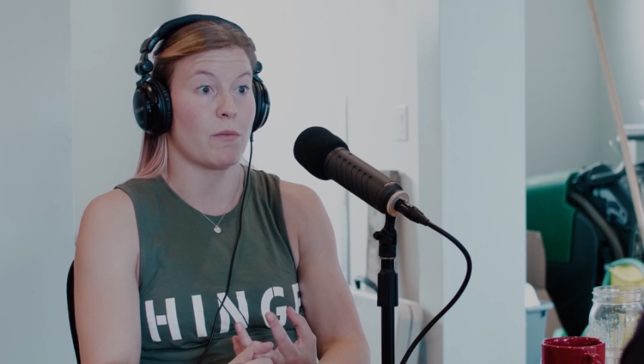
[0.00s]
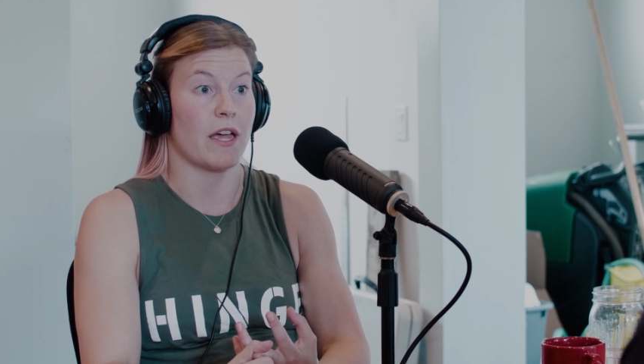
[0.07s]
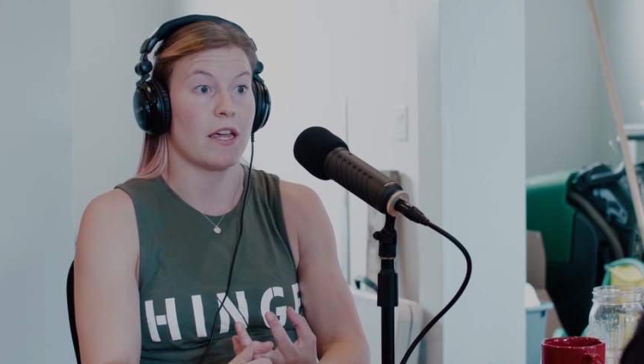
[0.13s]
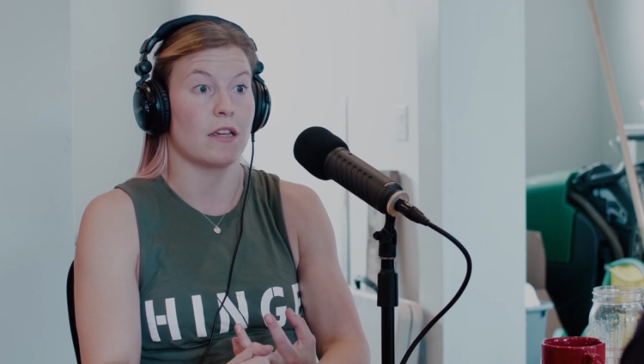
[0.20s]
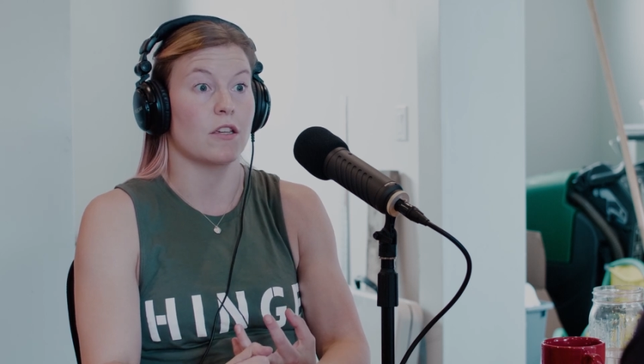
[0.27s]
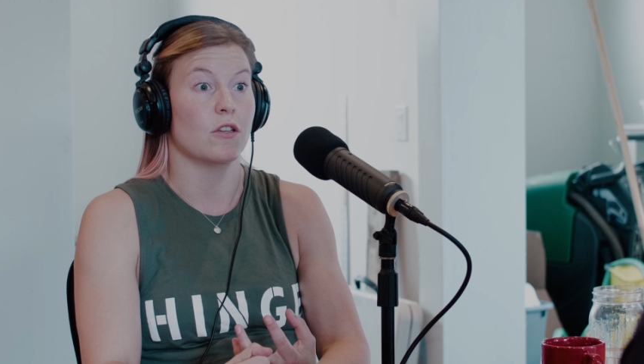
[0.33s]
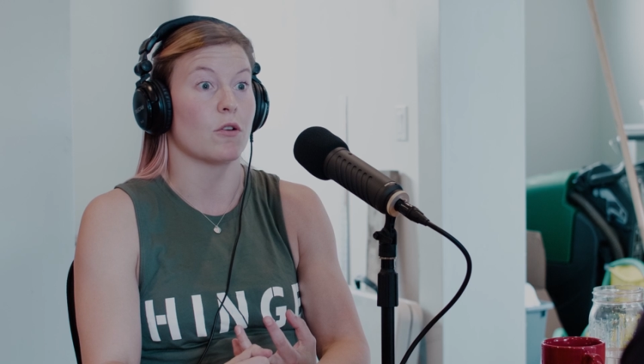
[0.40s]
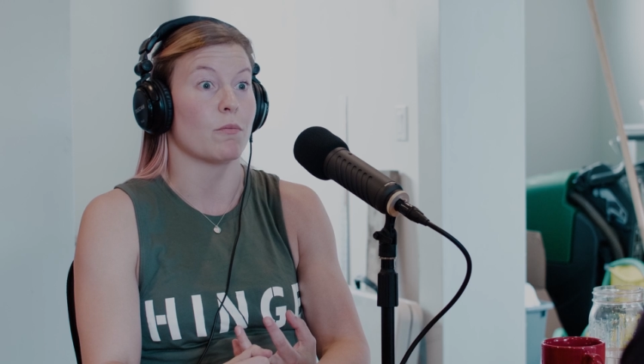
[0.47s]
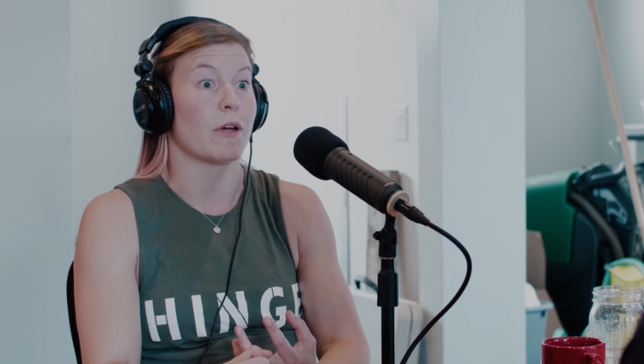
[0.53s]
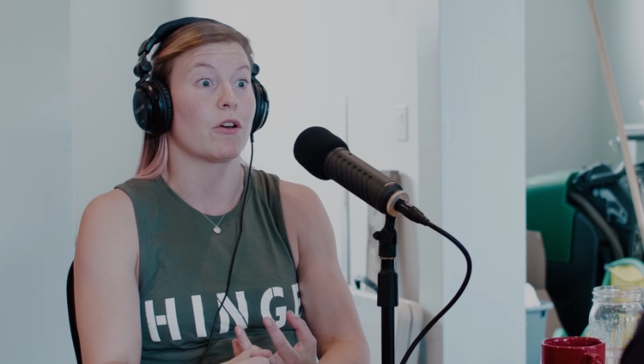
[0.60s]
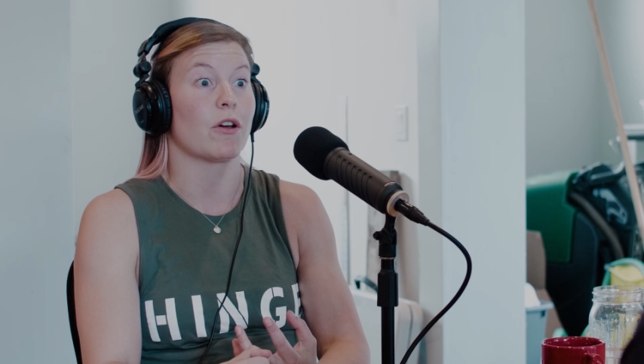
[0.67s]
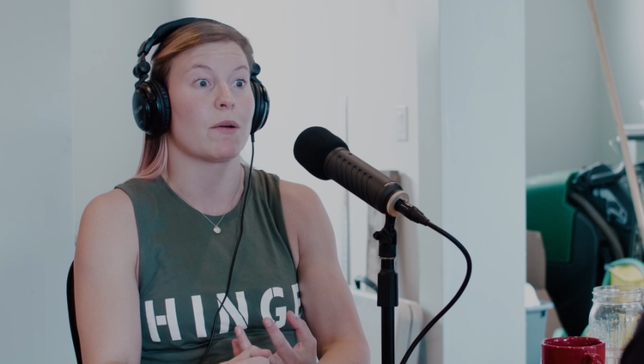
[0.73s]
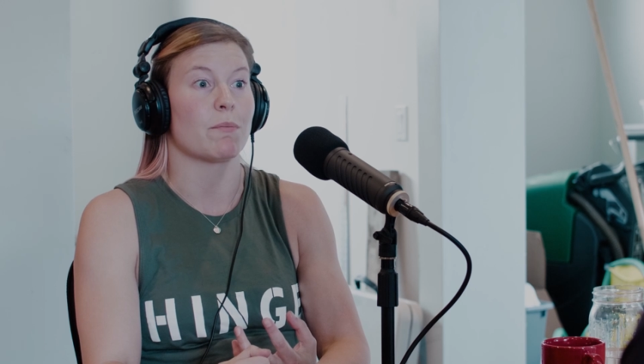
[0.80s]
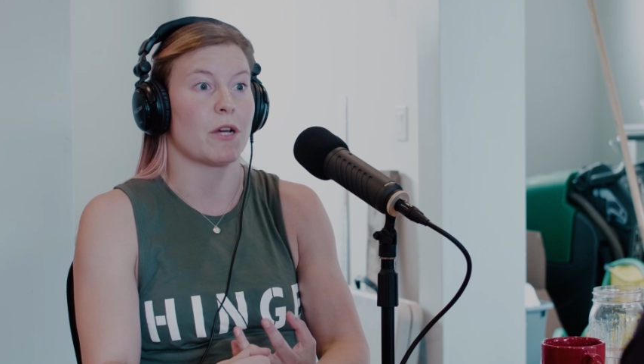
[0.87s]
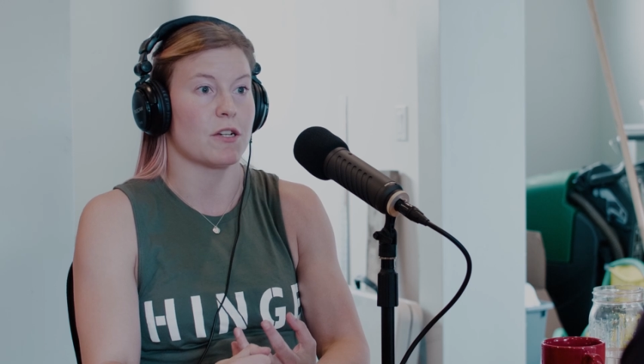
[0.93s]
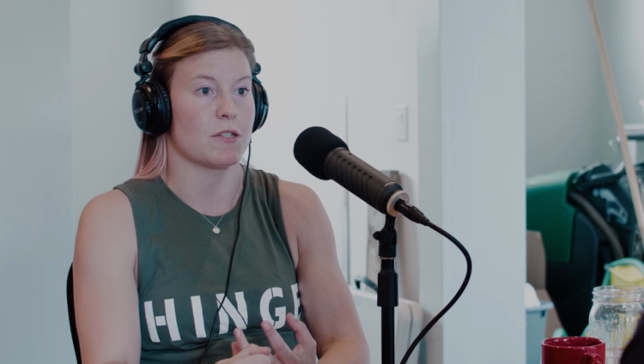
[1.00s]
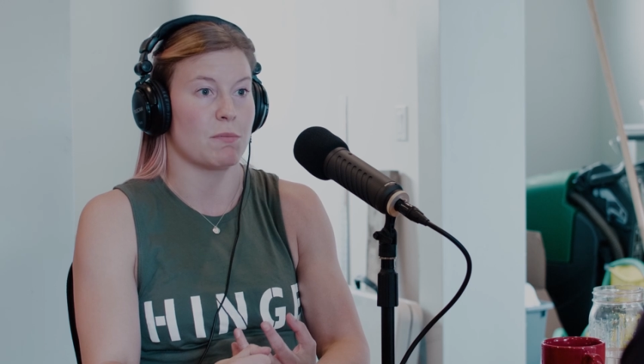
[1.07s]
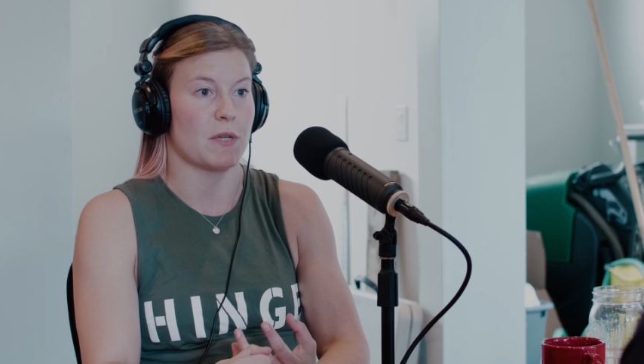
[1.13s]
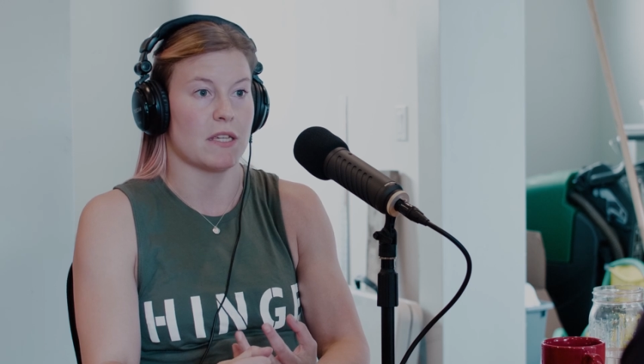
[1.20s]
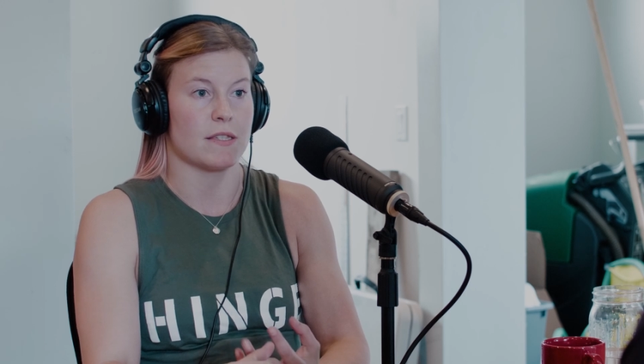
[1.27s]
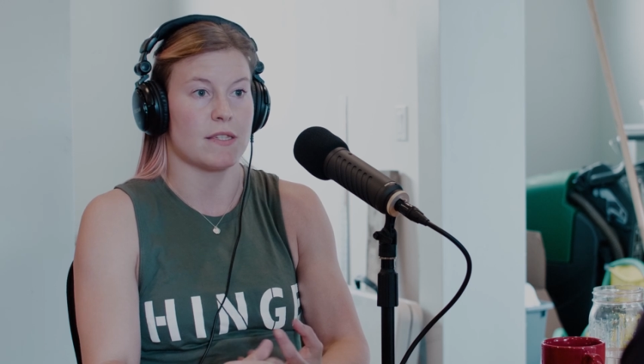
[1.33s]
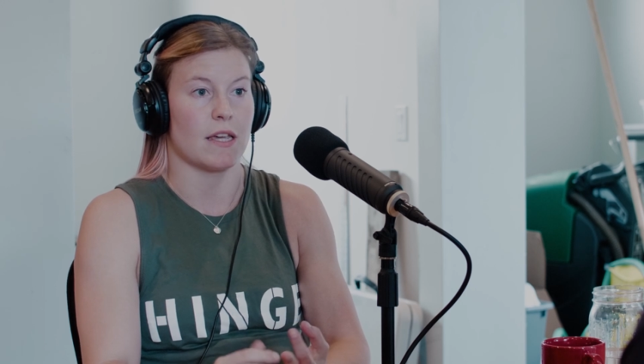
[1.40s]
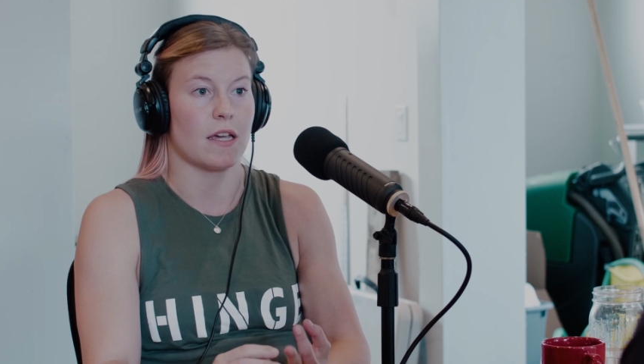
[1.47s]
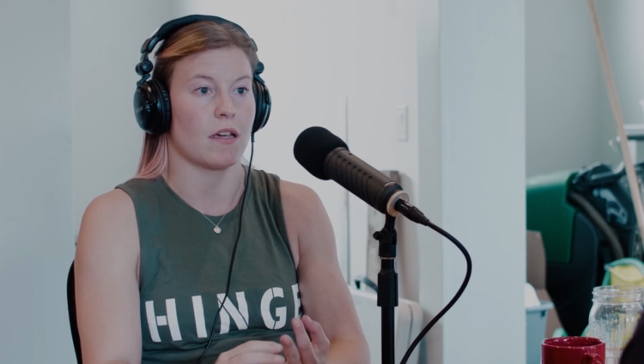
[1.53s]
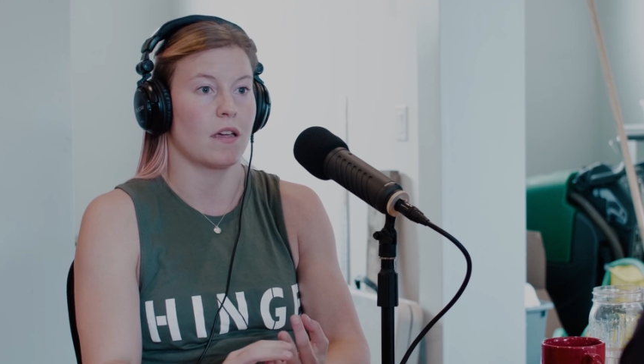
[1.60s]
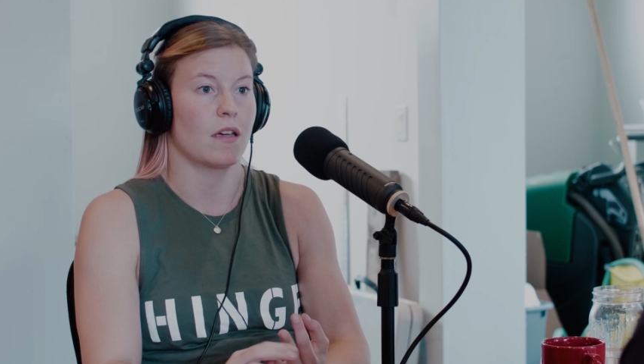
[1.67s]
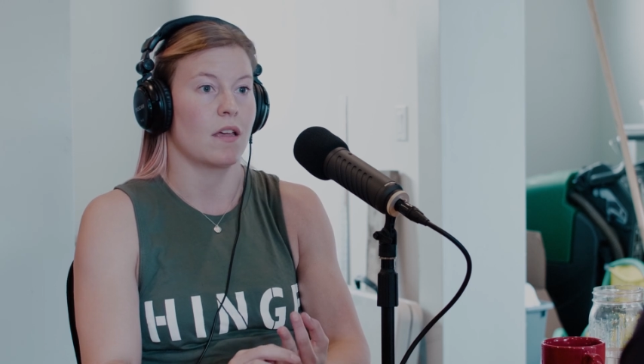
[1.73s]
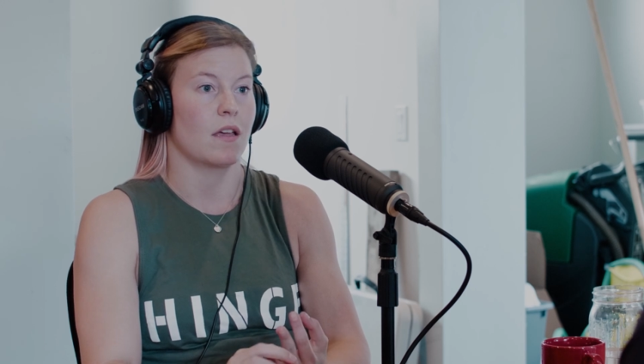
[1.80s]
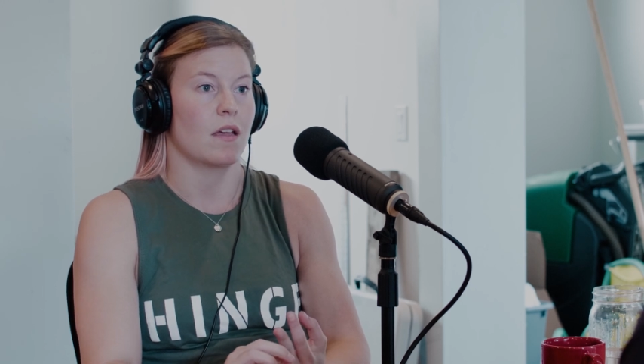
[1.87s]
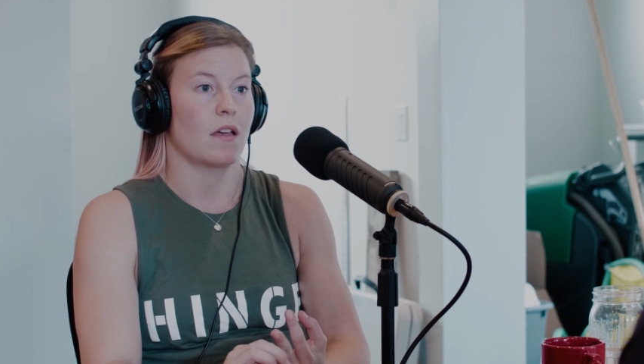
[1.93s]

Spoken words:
my grandparents being sick.